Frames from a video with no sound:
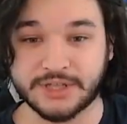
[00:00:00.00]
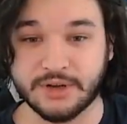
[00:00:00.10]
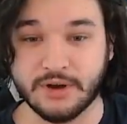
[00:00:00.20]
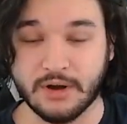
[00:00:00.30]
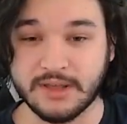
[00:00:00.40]

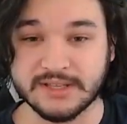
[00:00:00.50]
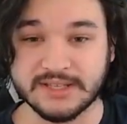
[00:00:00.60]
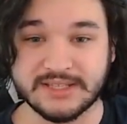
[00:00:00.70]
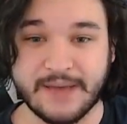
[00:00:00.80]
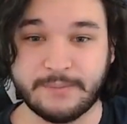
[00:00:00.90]

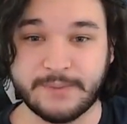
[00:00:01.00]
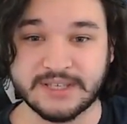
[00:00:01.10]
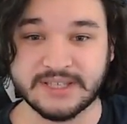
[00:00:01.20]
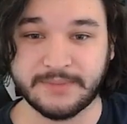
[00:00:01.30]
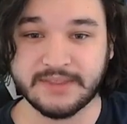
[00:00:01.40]
guardians. That would be
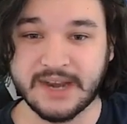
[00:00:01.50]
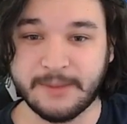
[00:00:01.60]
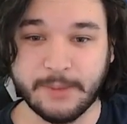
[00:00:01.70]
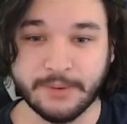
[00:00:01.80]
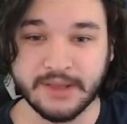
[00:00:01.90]
something that I'd
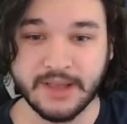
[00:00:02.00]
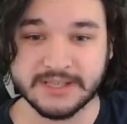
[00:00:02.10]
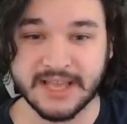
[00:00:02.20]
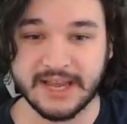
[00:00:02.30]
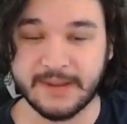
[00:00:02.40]
be pretty
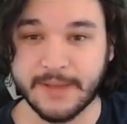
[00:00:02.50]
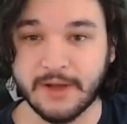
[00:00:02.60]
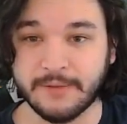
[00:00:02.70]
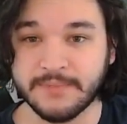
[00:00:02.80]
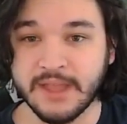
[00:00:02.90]
excited
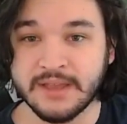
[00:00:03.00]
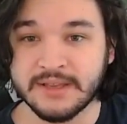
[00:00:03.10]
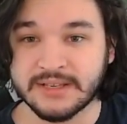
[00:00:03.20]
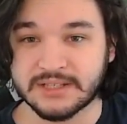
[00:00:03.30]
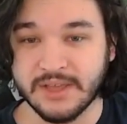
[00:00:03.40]
about.
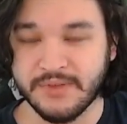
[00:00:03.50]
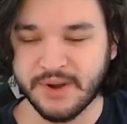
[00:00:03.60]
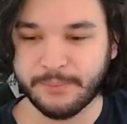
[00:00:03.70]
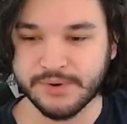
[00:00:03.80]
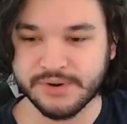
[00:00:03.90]

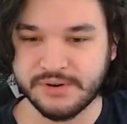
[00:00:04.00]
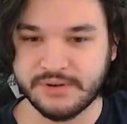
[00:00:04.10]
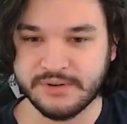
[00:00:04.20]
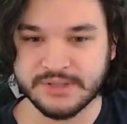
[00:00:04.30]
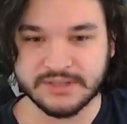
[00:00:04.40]

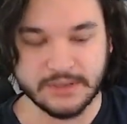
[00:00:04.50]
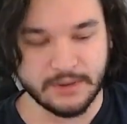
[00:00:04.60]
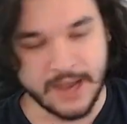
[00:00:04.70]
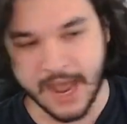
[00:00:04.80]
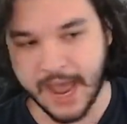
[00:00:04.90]
Slitherbrutes,
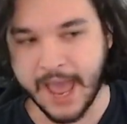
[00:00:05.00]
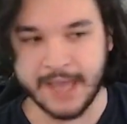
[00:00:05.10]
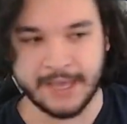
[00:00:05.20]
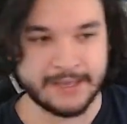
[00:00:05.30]
okay,